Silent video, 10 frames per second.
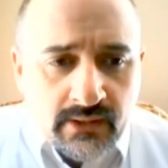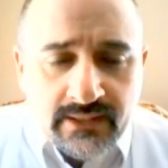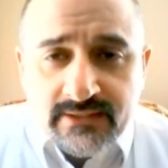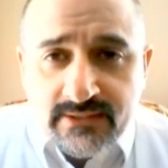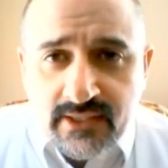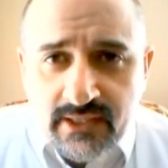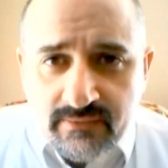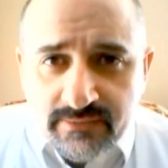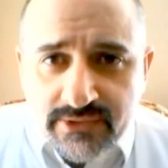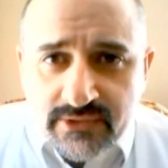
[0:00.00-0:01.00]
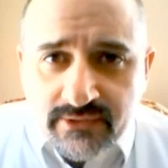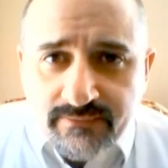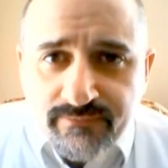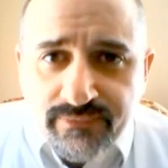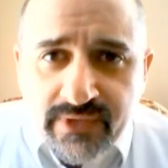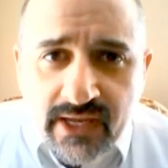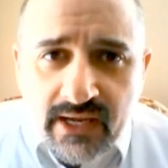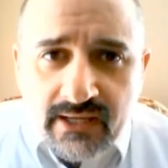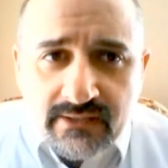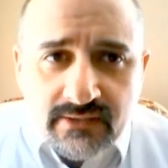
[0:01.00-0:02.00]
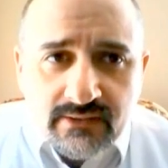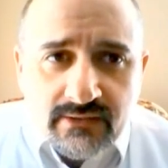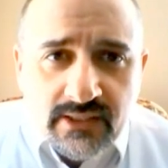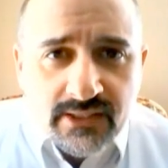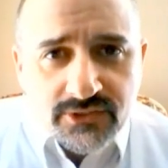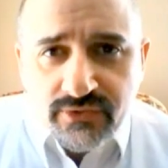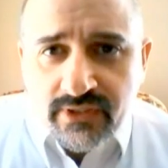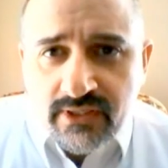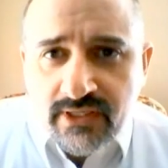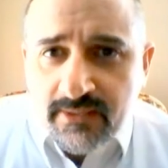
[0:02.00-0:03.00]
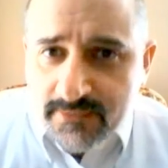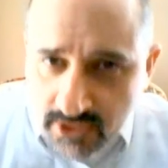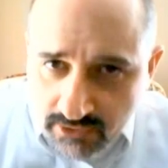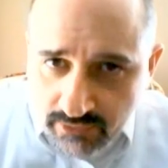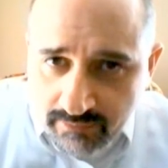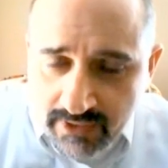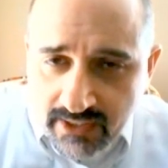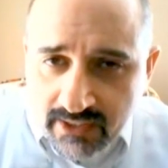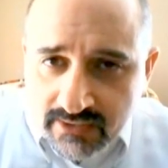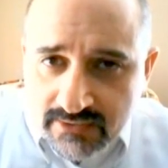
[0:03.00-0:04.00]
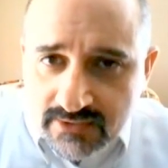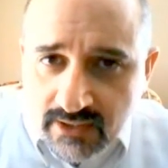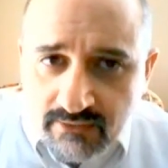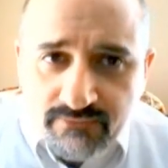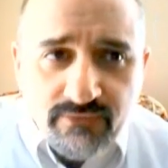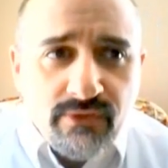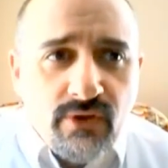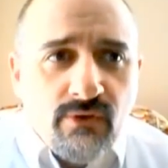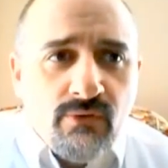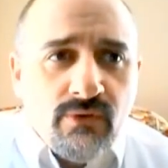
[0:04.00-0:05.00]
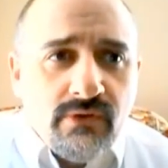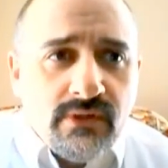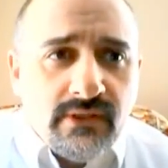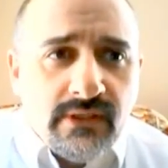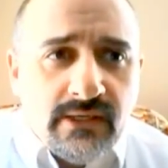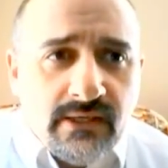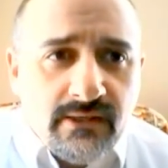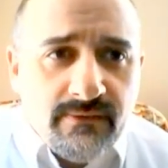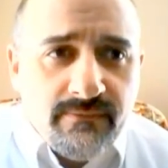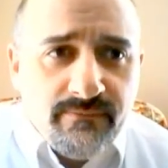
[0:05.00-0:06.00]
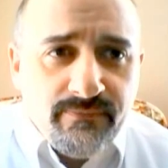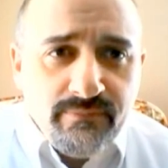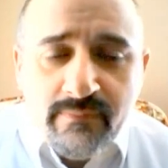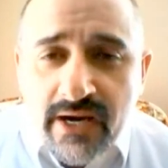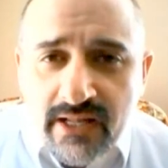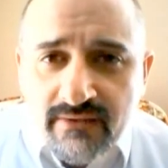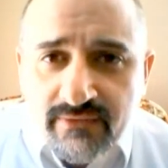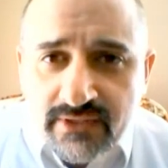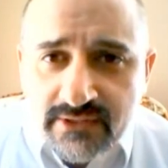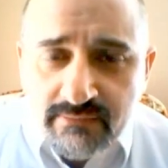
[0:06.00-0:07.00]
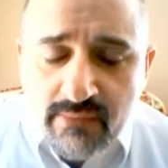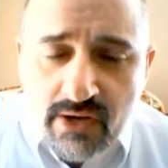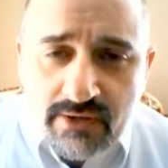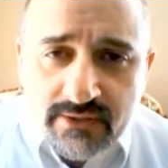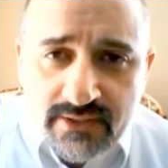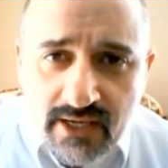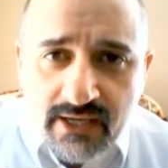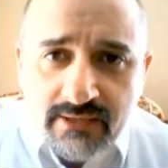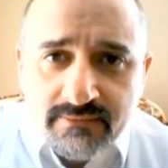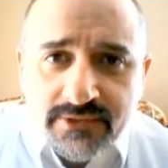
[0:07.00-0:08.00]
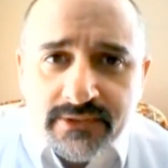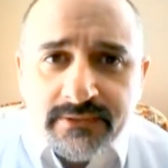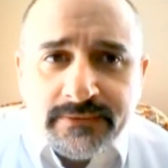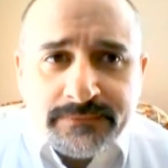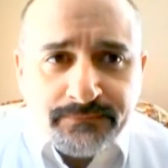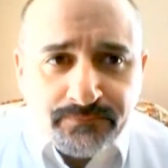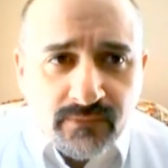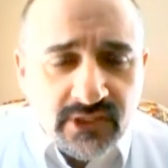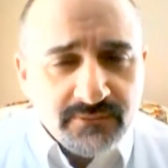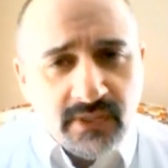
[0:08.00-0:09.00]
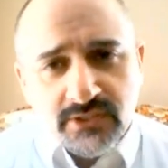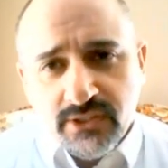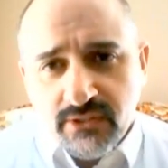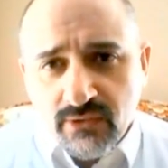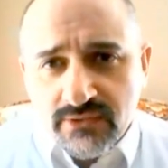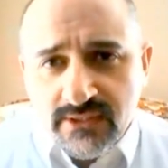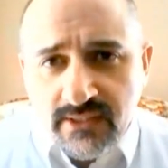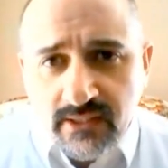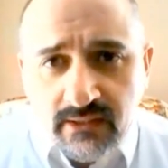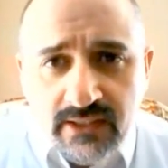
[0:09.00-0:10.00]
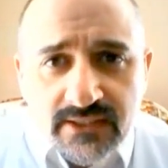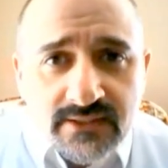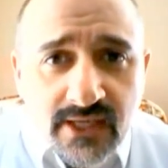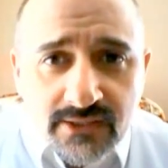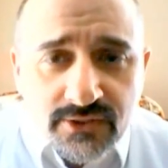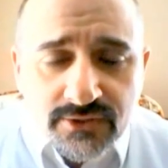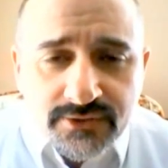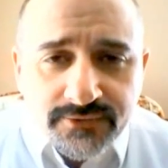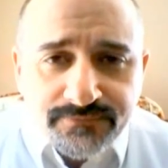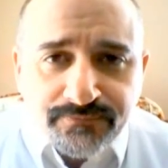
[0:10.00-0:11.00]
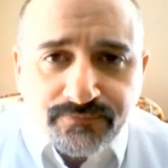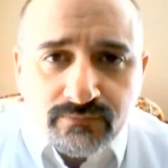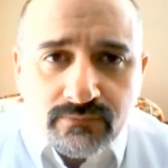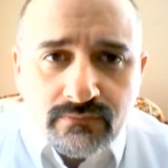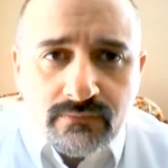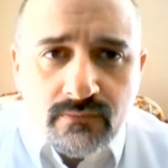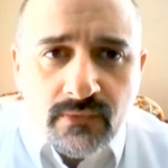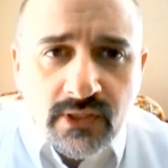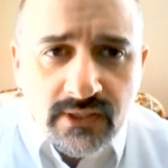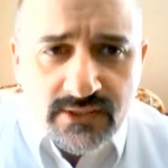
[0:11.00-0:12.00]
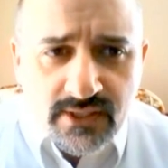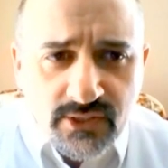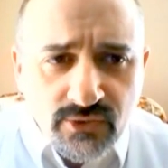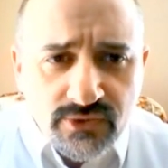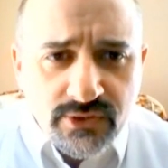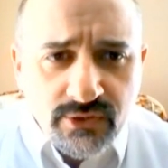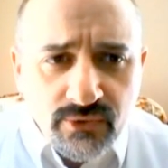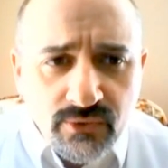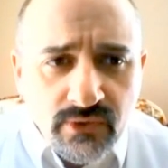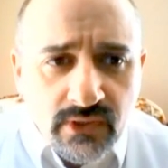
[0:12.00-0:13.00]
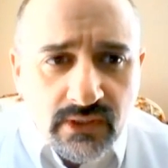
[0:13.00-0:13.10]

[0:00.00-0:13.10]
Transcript: It seems that history keeps on repeating itself, though many of us in modern times, especially those in elite sectors, continue to